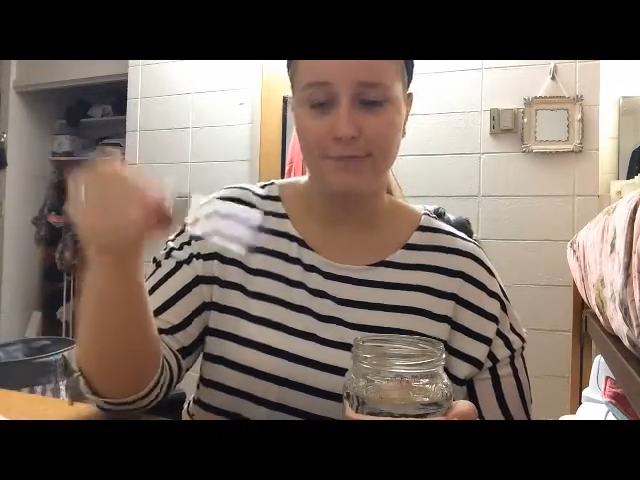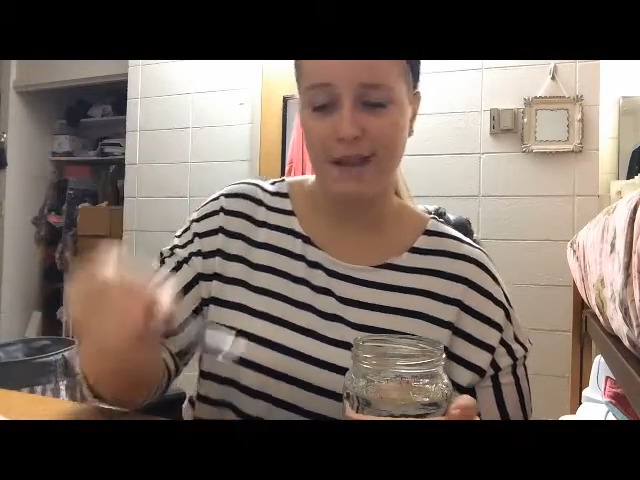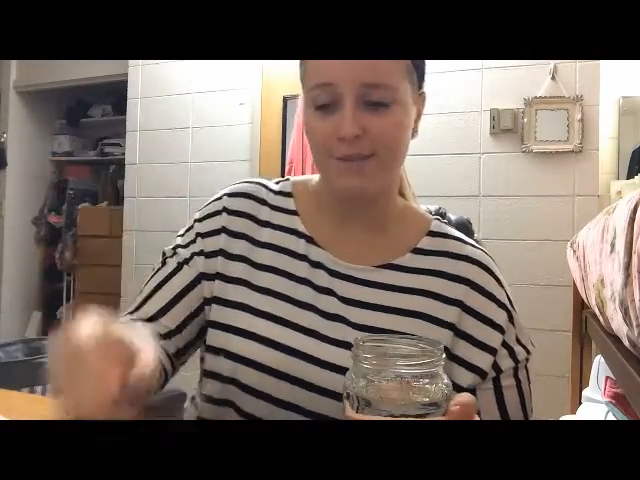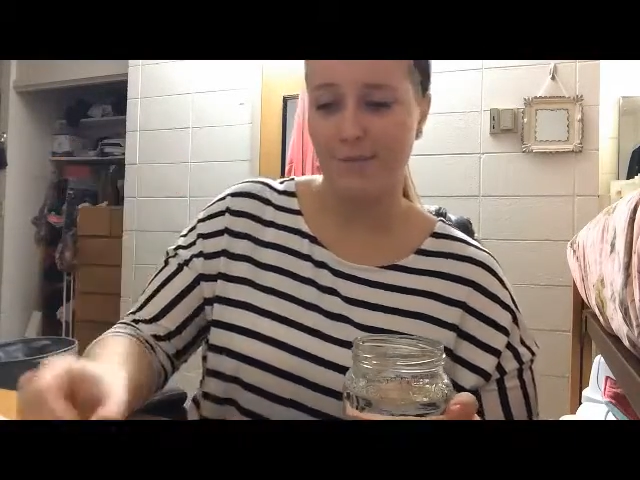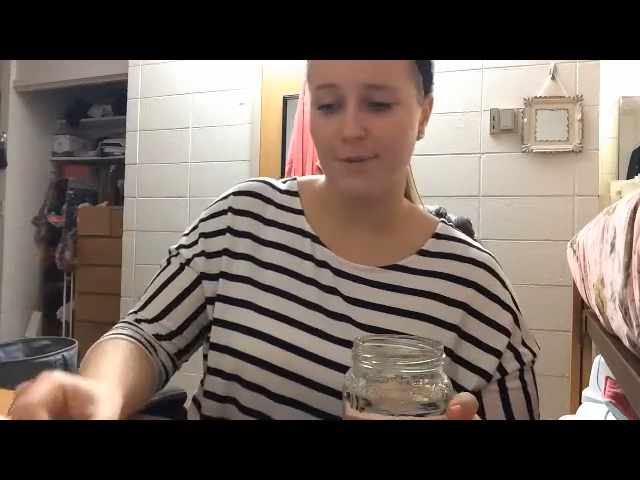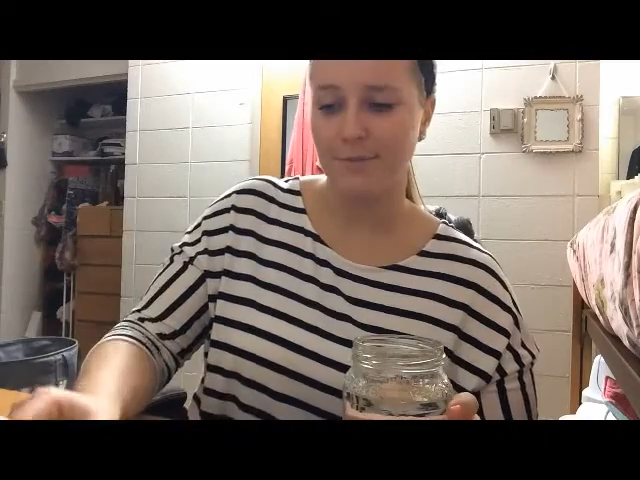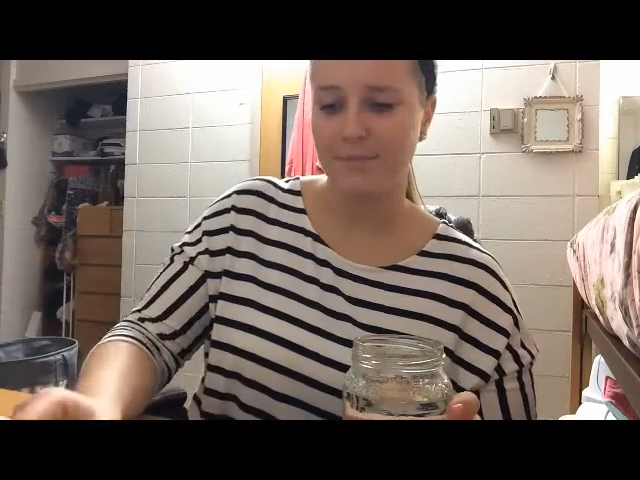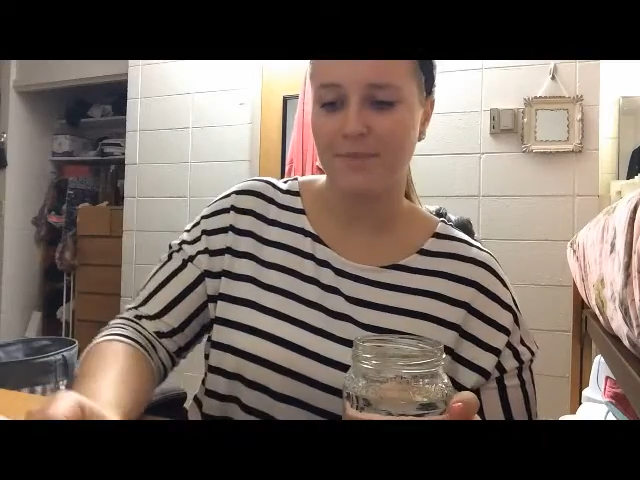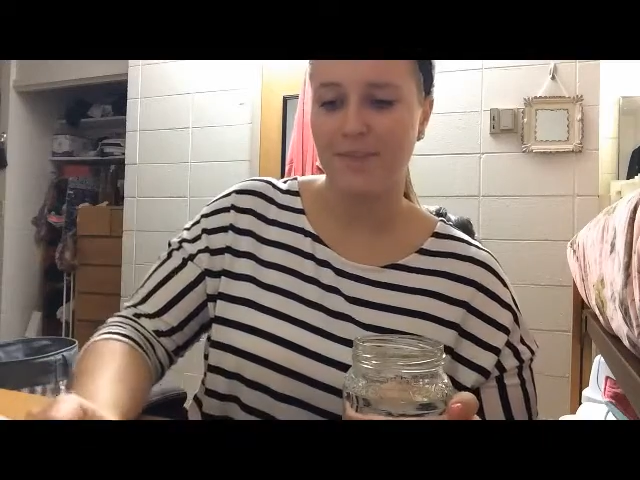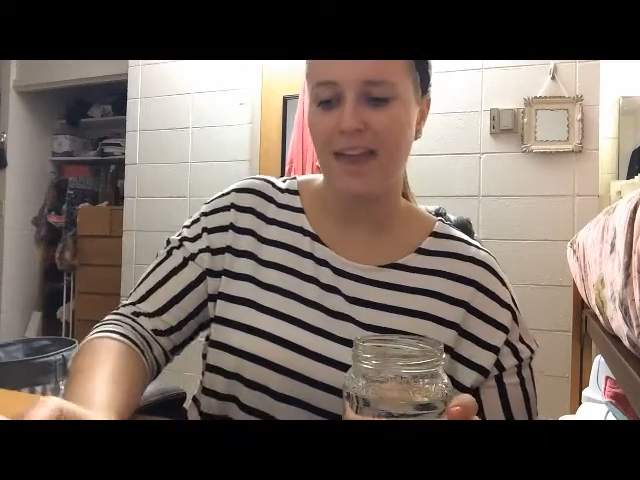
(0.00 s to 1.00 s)
and
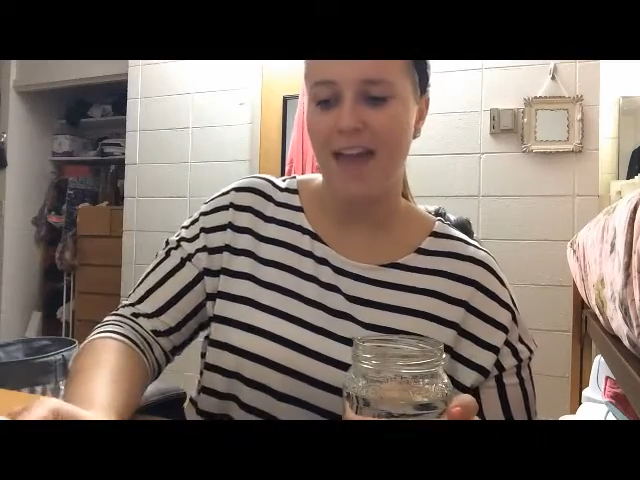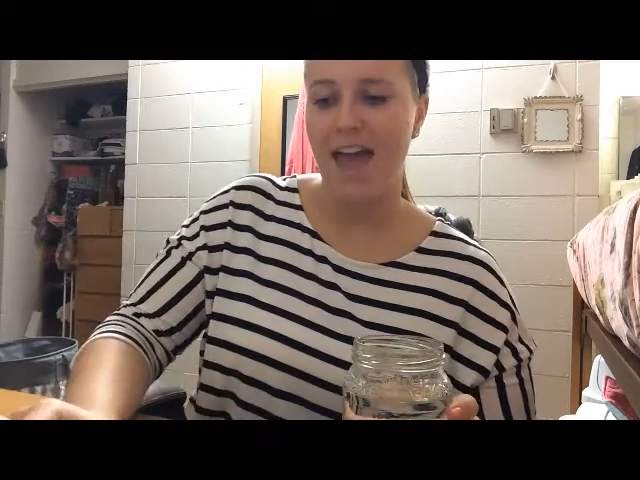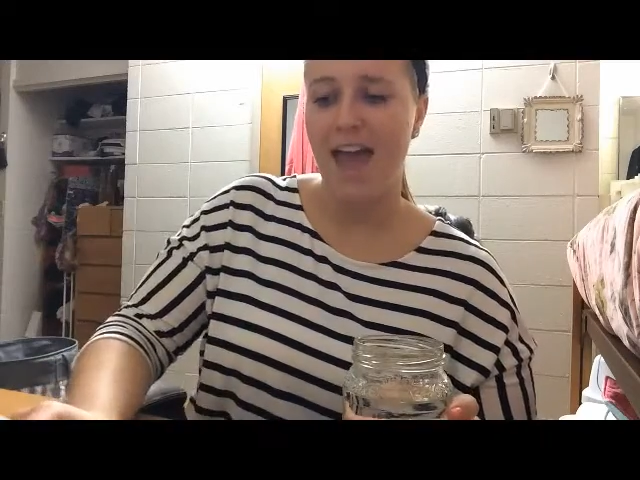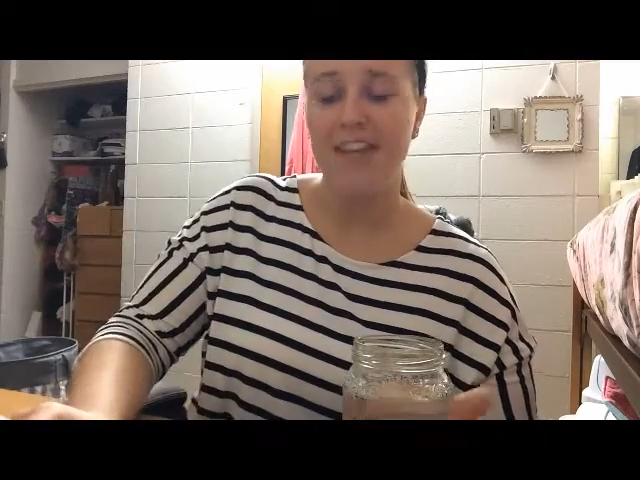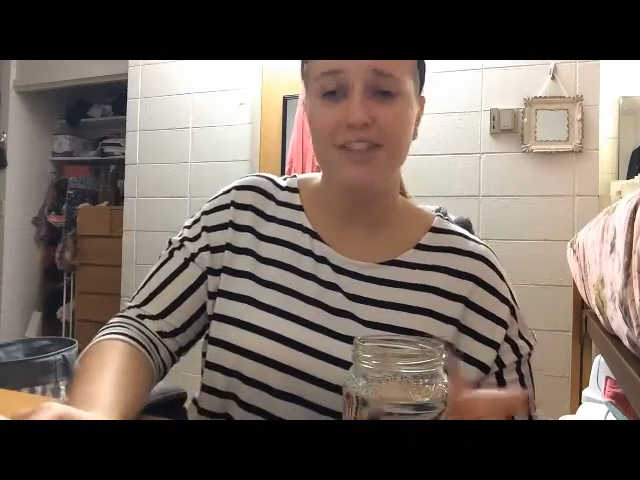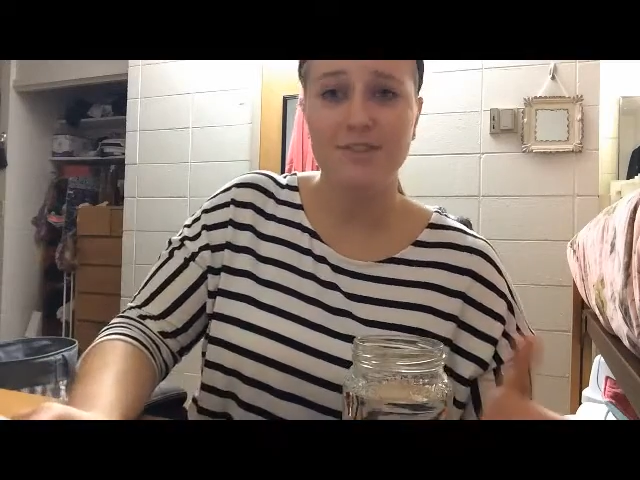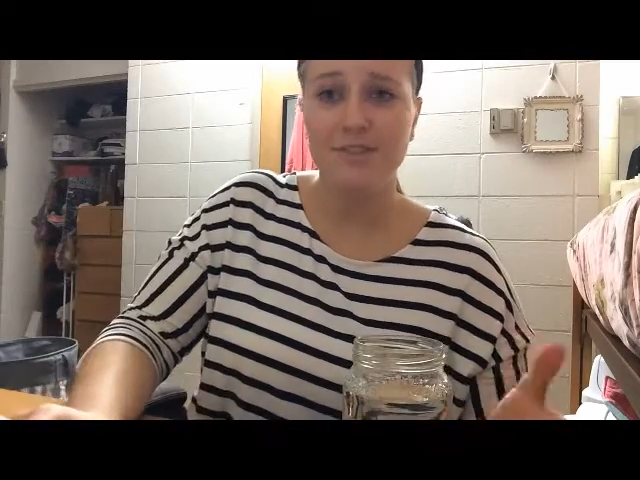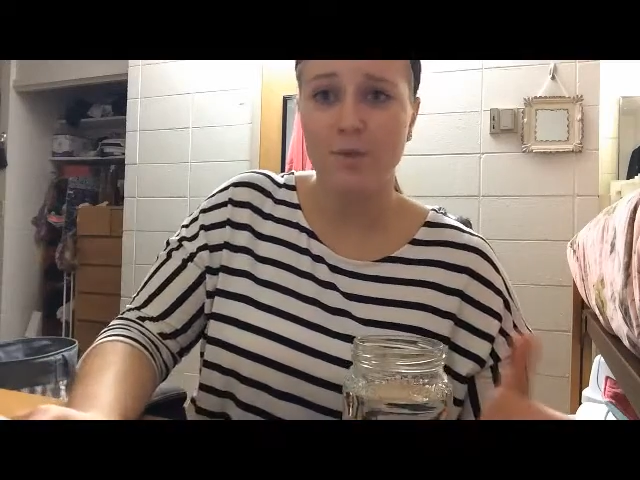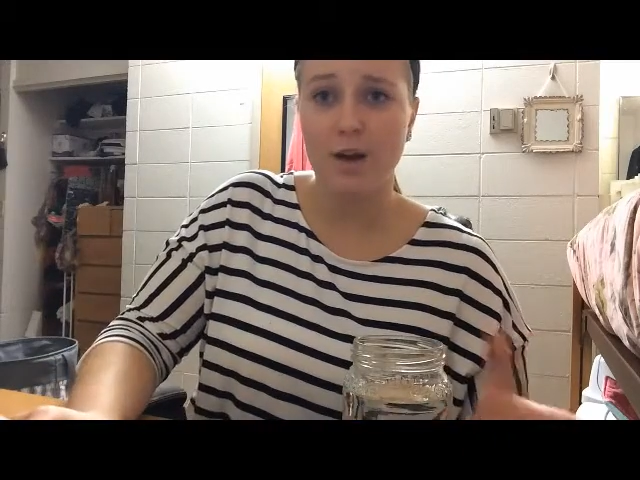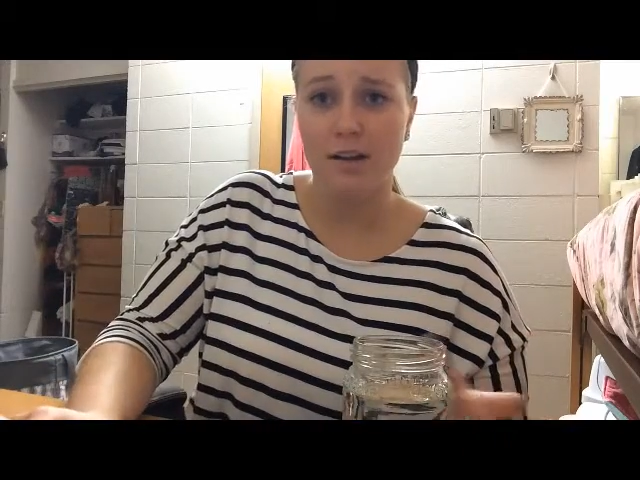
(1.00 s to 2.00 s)
then
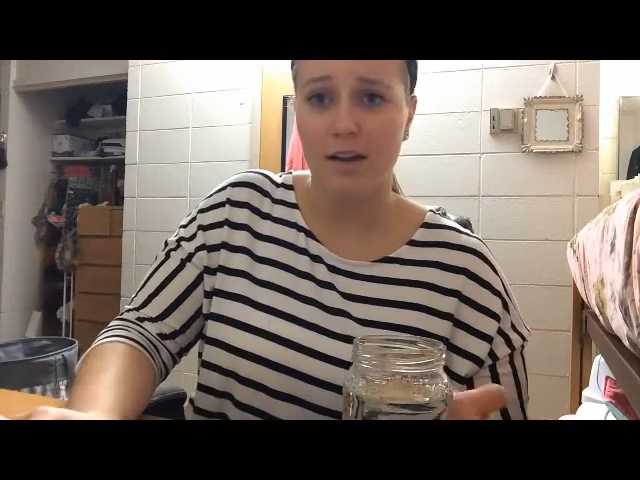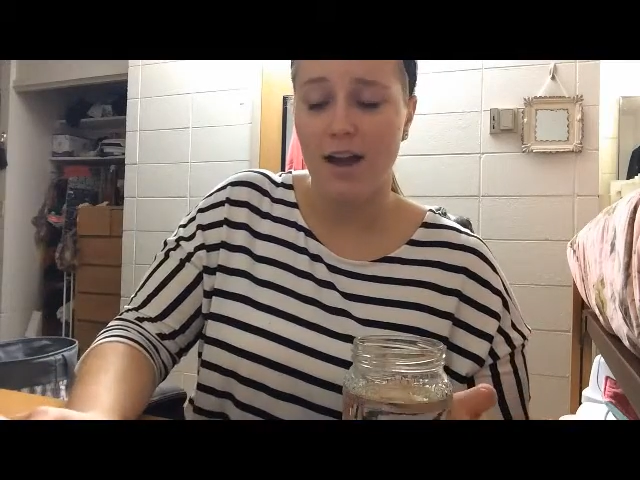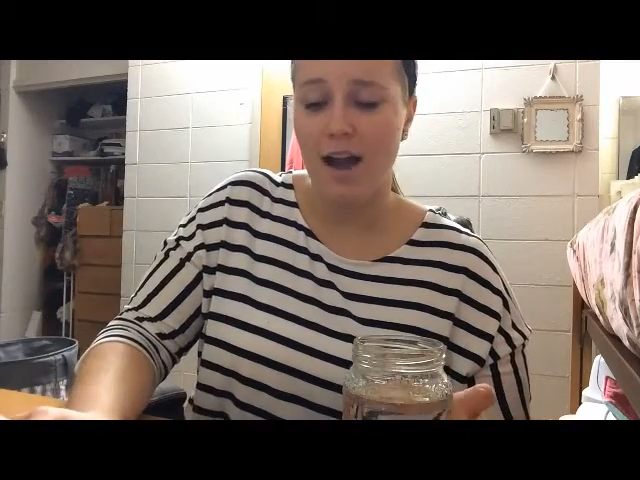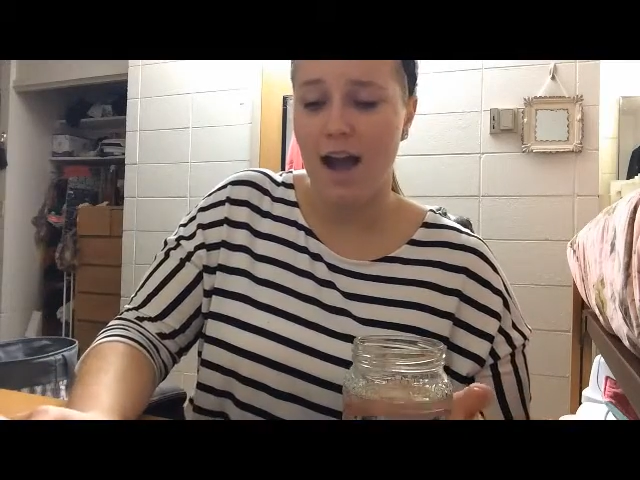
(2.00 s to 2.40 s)
just water.